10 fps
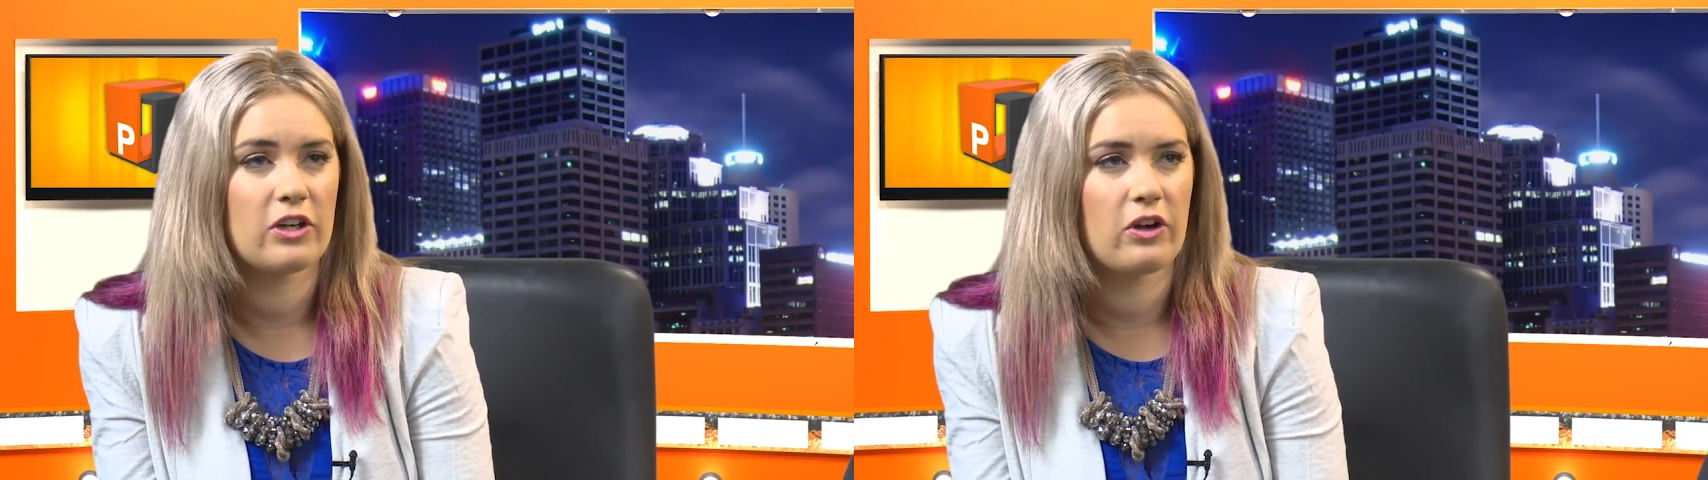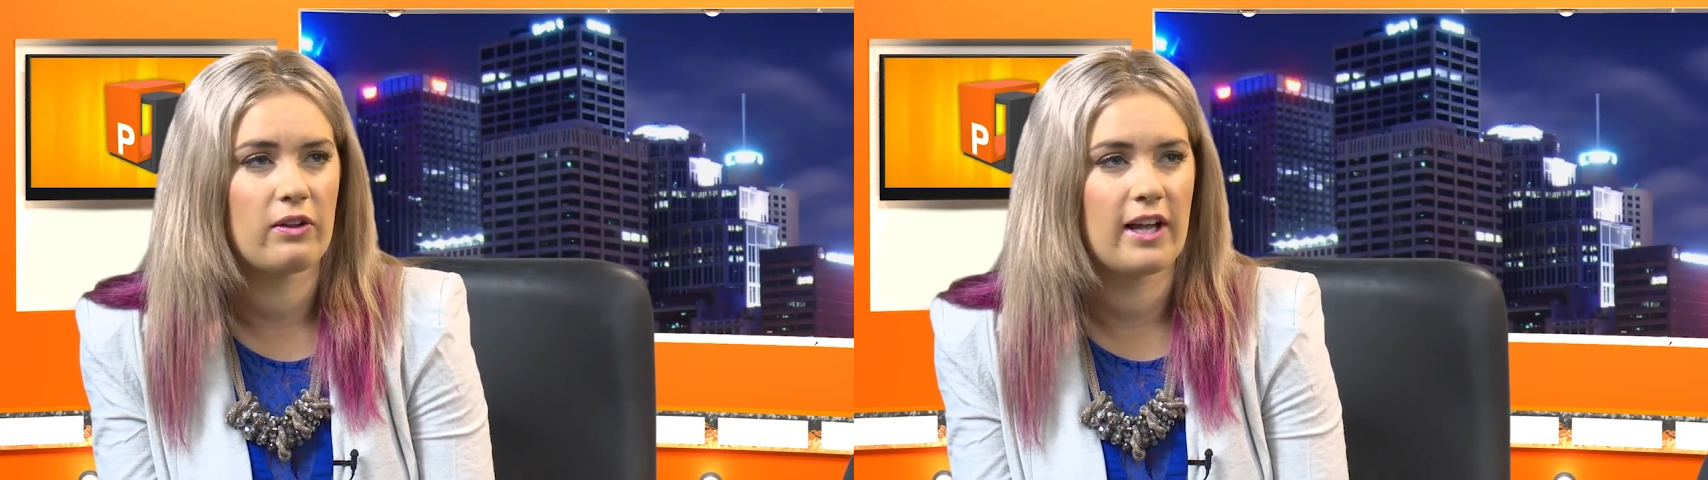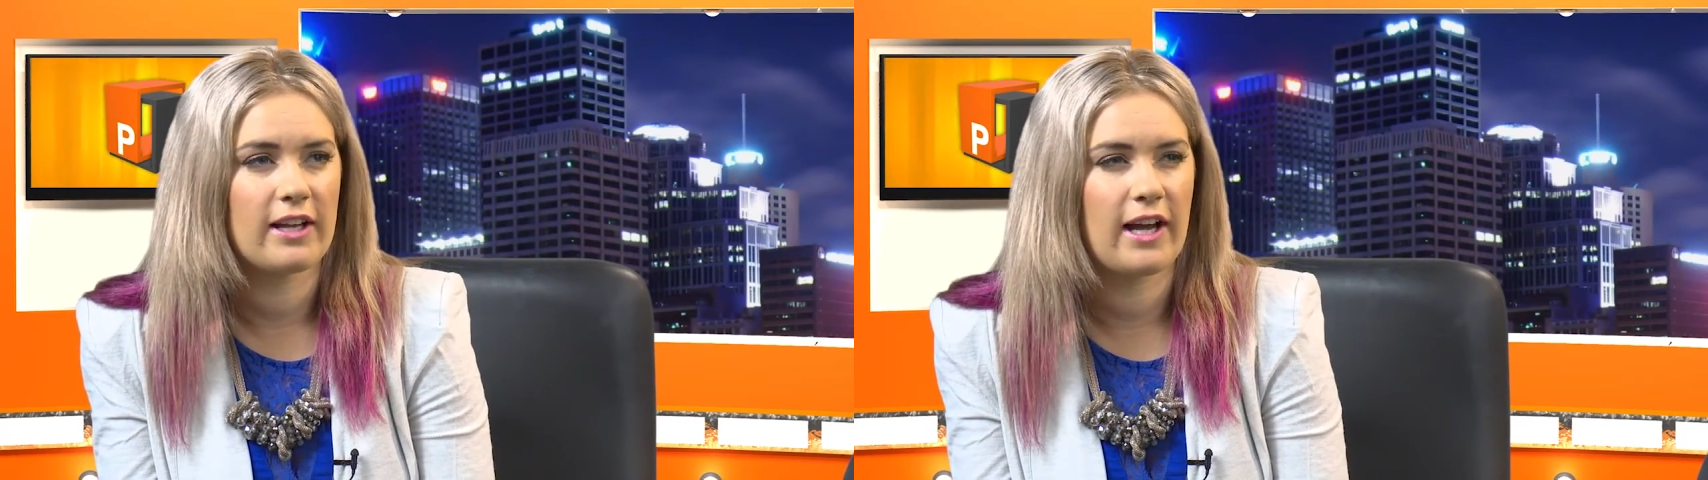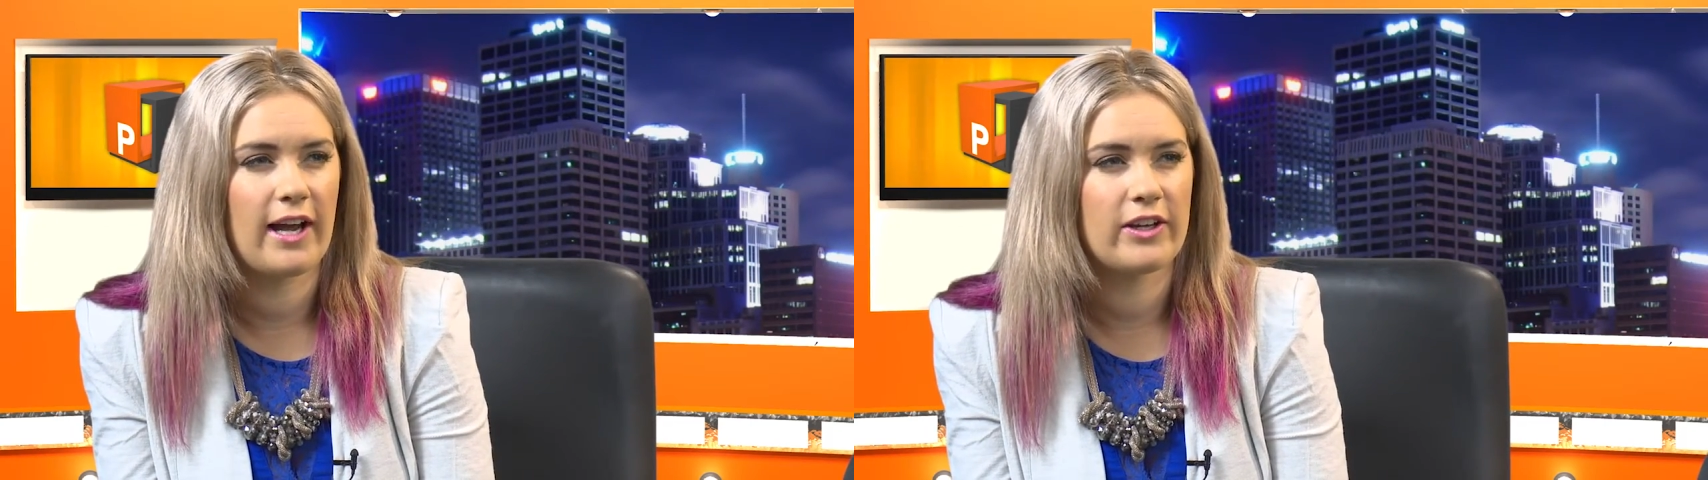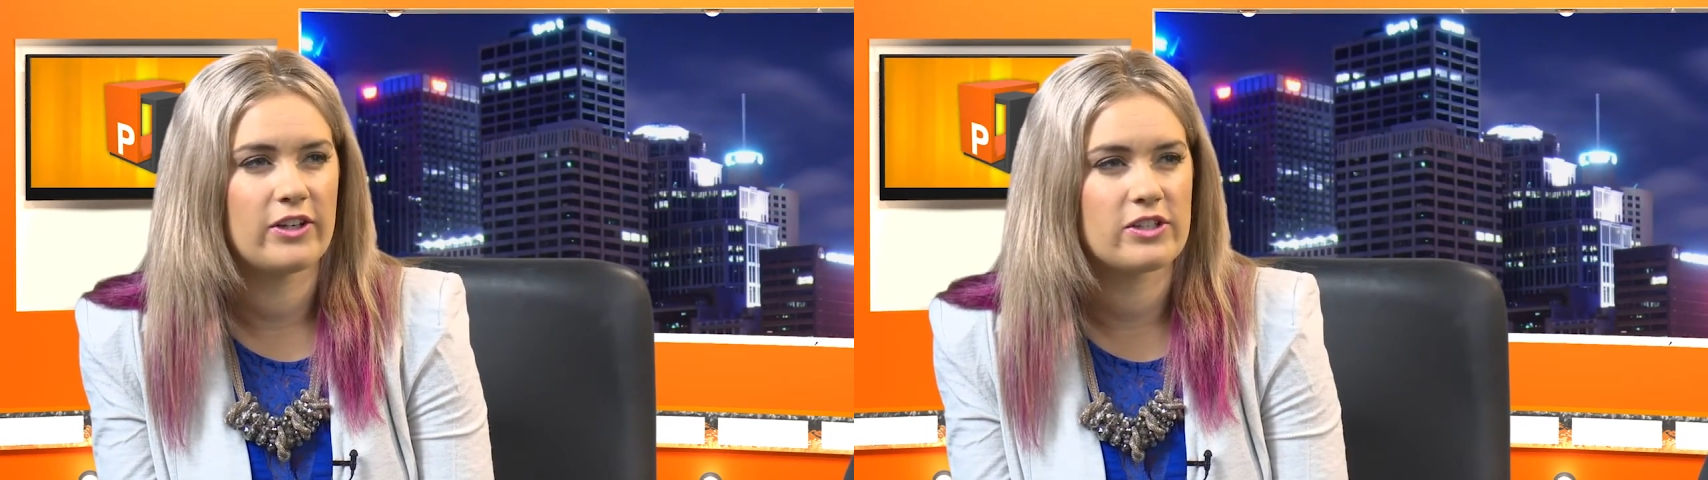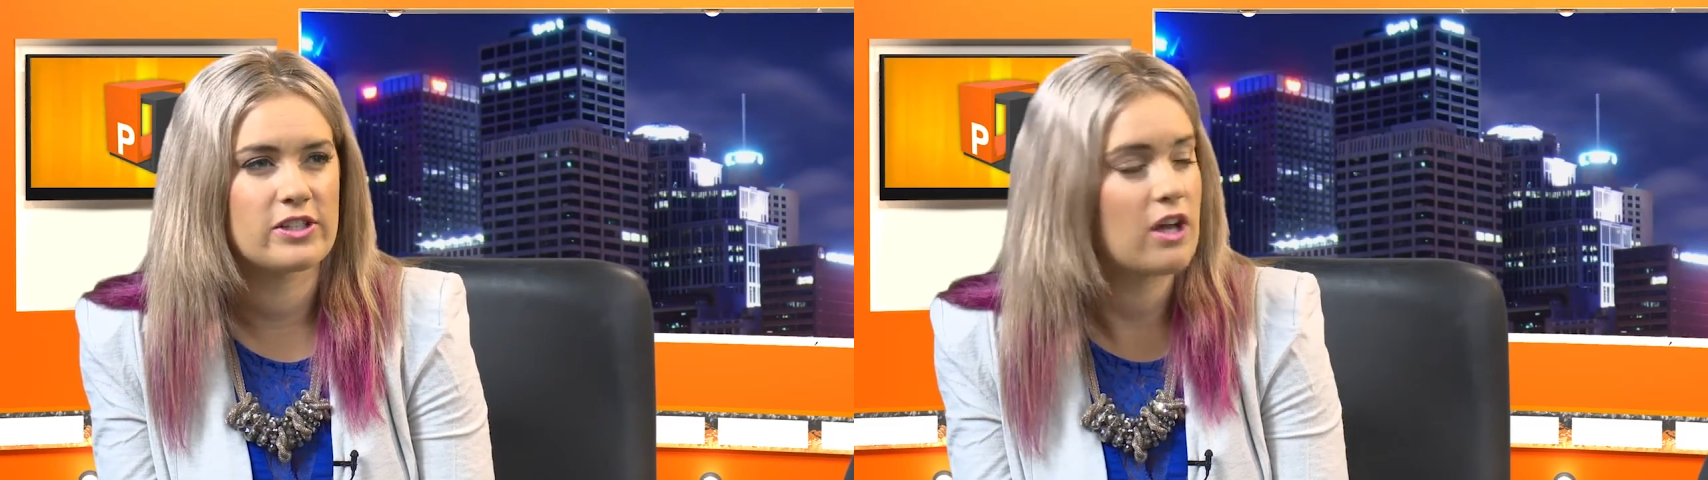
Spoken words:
are you just